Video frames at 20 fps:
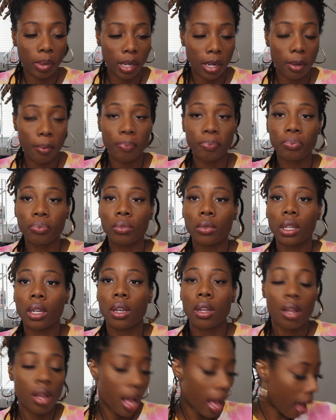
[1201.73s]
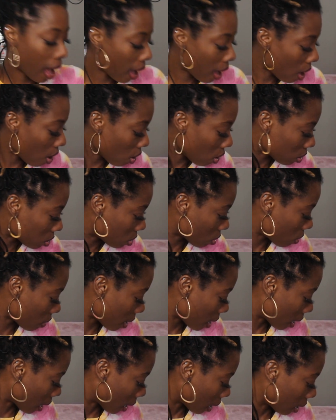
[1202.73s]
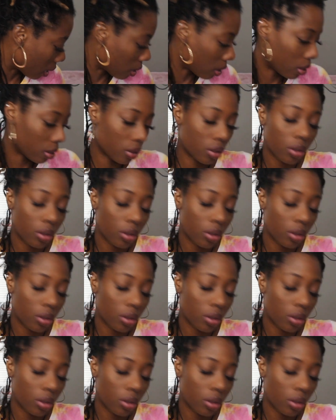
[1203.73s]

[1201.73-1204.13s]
but I also had